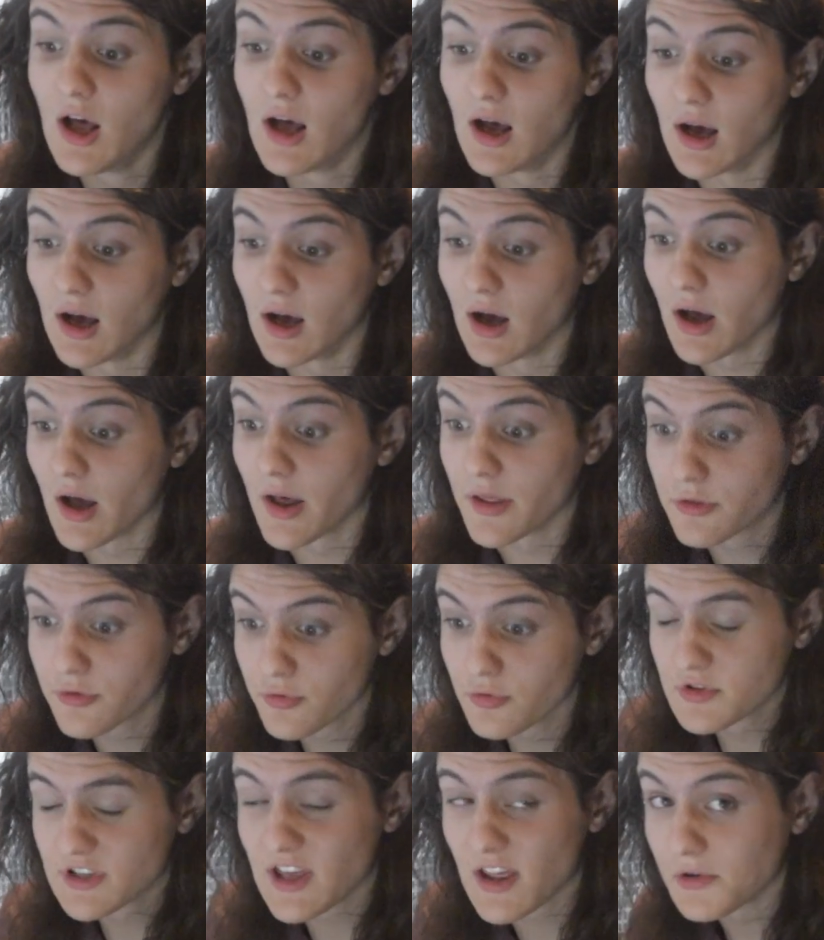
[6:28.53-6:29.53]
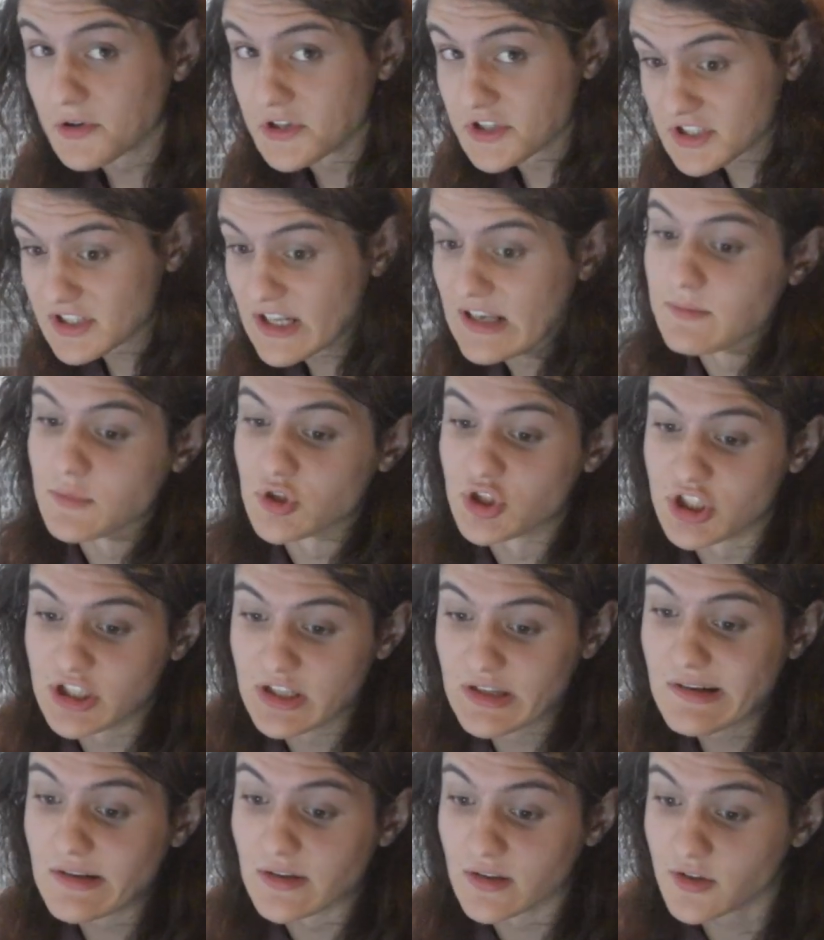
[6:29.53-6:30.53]
I threw together a state
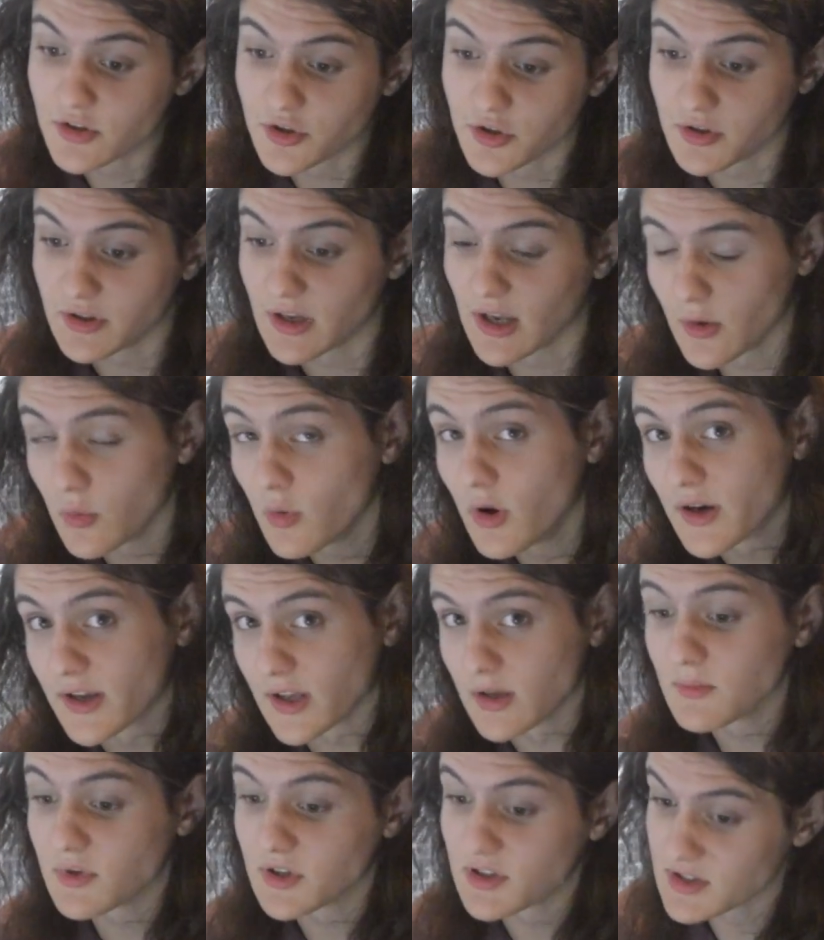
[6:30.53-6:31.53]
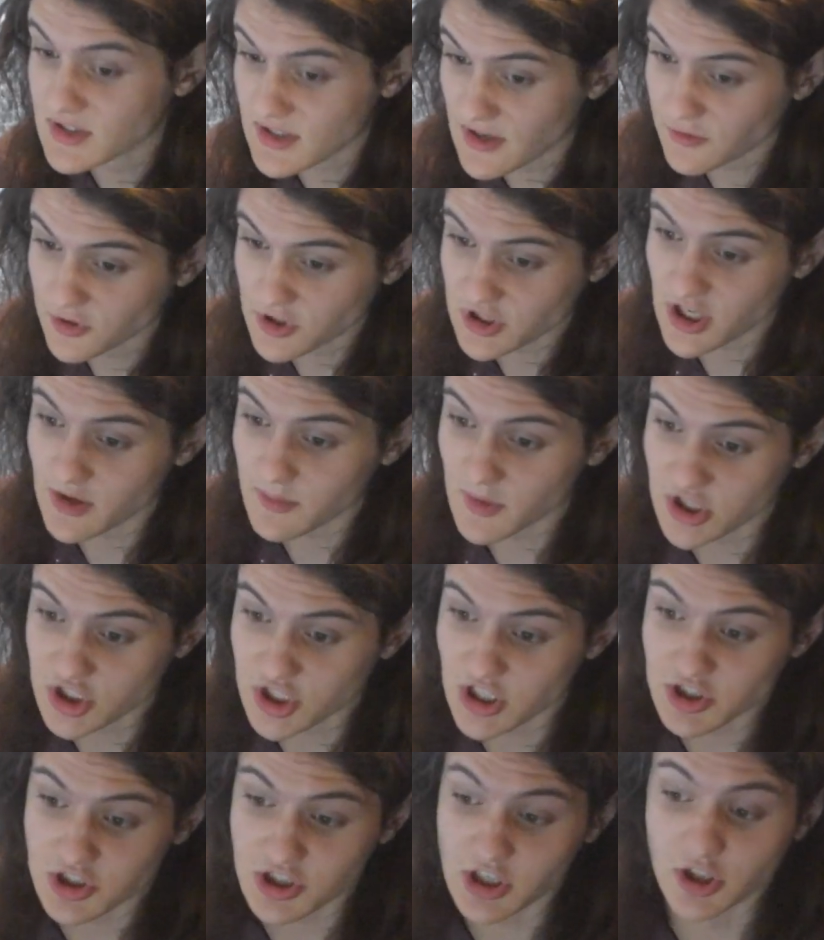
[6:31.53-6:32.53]
machine and couldn't get it working because every time I
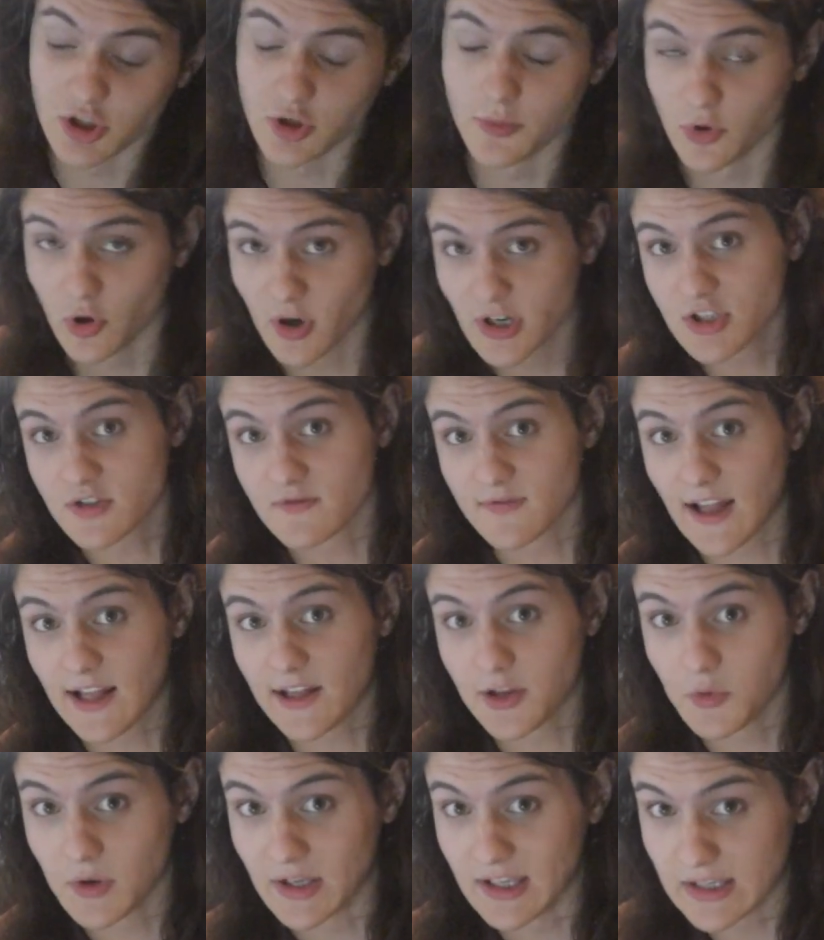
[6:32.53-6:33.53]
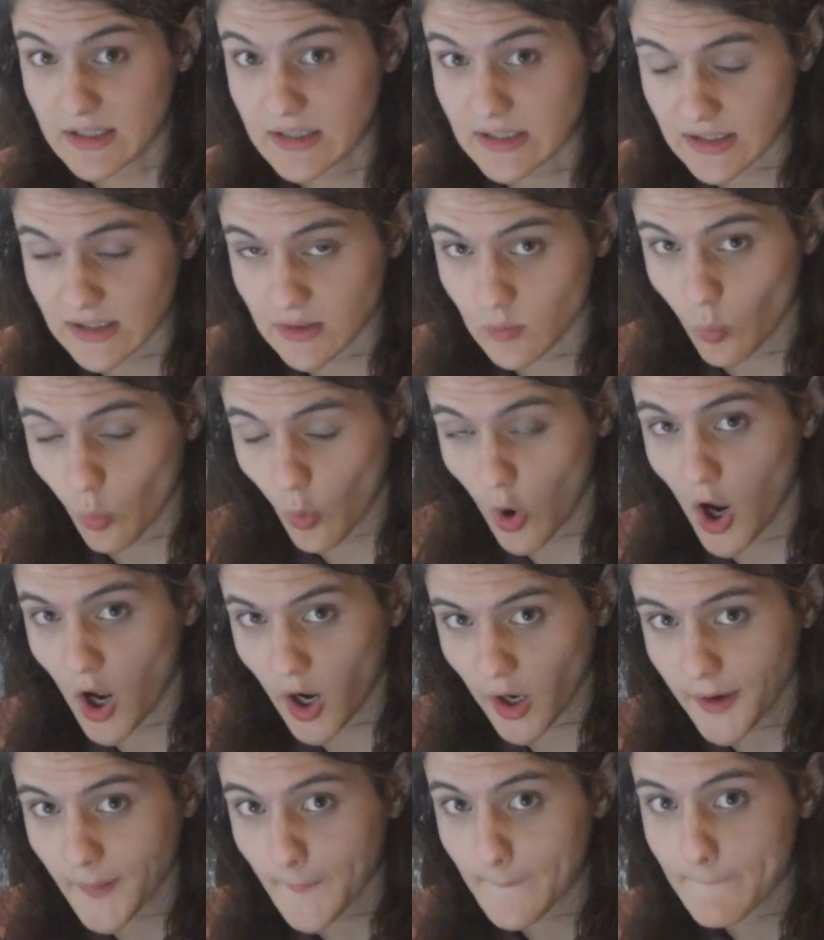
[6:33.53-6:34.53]
changed the enumeration value, it didn't work.